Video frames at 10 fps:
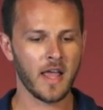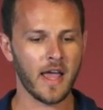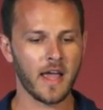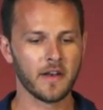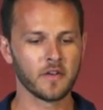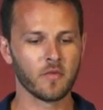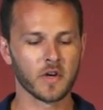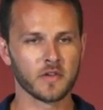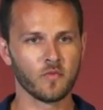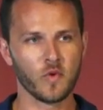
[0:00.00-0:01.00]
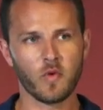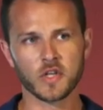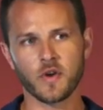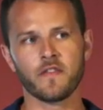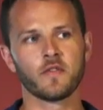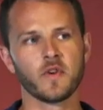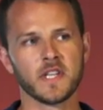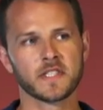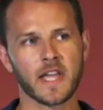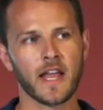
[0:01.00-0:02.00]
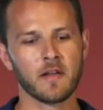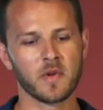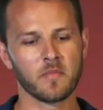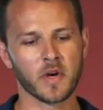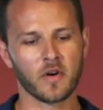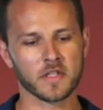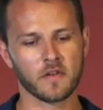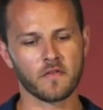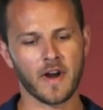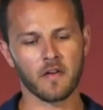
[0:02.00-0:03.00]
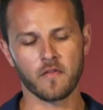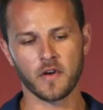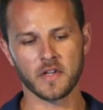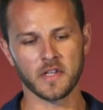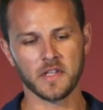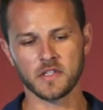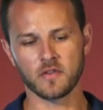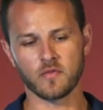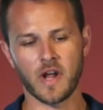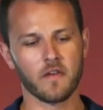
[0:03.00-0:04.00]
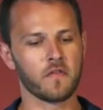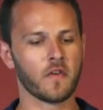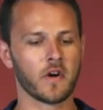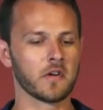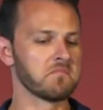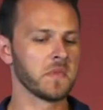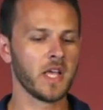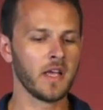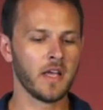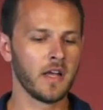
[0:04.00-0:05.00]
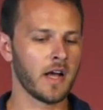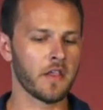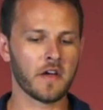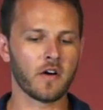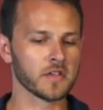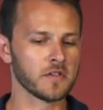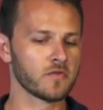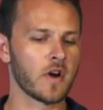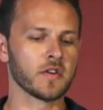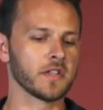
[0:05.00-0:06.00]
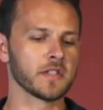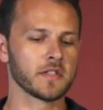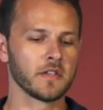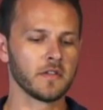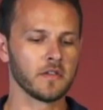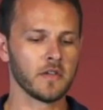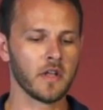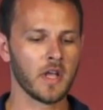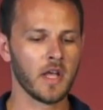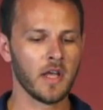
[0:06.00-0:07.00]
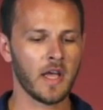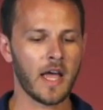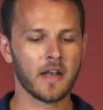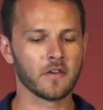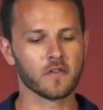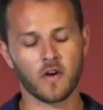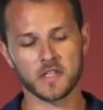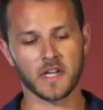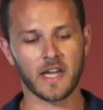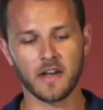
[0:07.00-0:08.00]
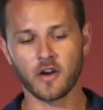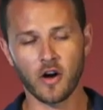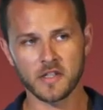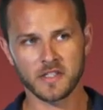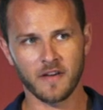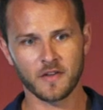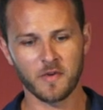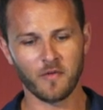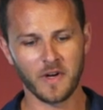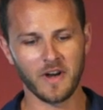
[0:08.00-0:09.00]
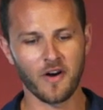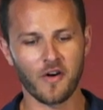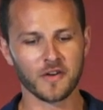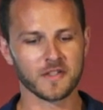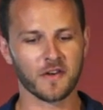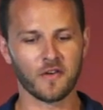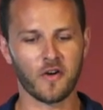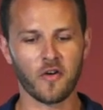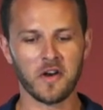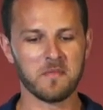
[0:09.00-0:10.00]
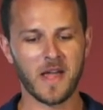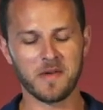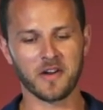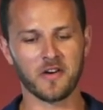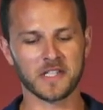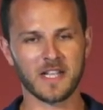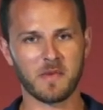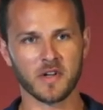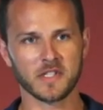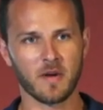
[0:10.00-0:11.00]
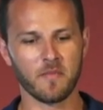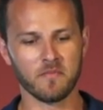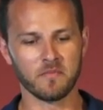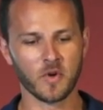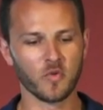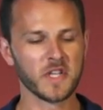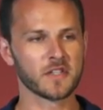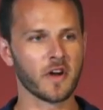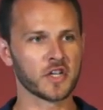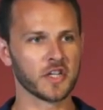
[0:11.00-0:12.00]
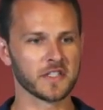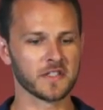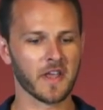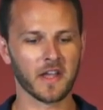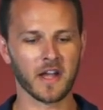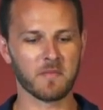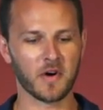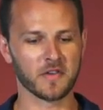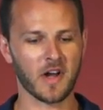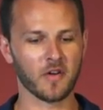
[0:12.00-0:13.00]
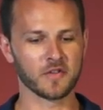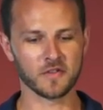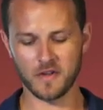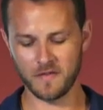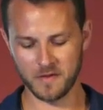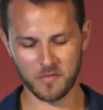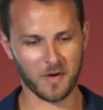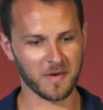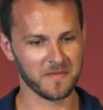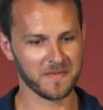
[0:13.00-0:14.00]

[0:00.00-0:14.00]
And want, we want to have it really scalable because in Frankfurt it needs to run for 1,000 routers. And of course, again, the cost have to be really low, so only maybe the cost about some researchers thinking about how to solve the problem.